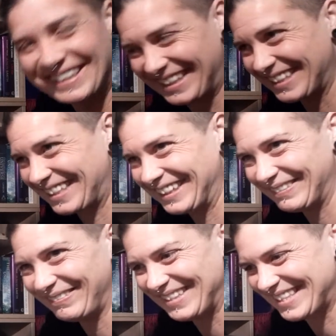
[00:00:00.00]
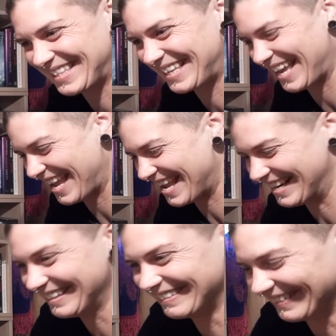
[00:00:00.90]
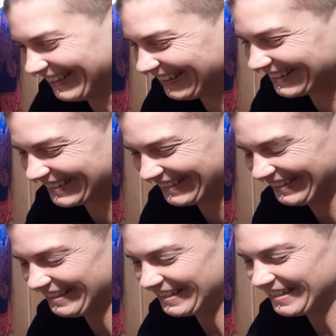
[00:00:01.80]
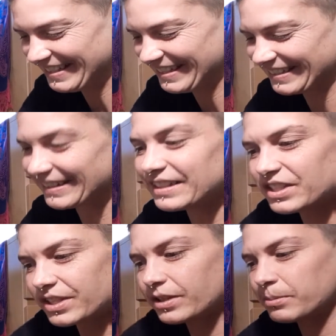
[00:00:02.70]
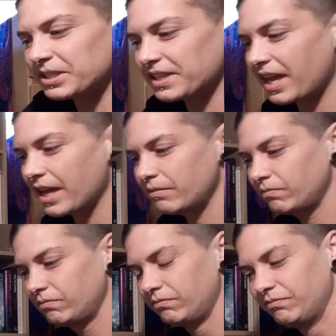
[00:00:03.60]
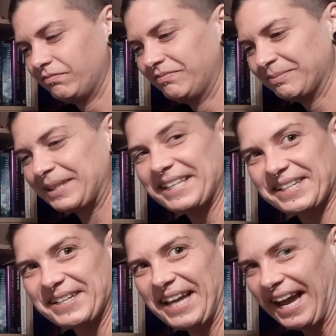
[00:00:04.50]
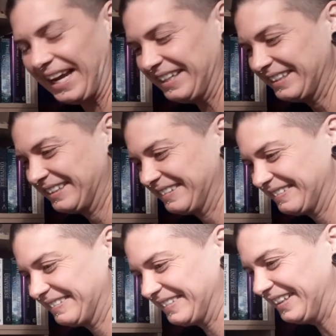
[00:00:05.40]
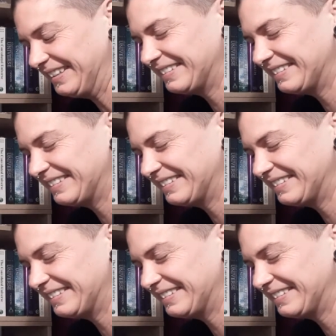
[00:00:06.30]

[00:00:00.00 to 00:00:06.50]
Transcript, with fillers: just got a bit scared, right? I just got a bit scared. that's okay, right?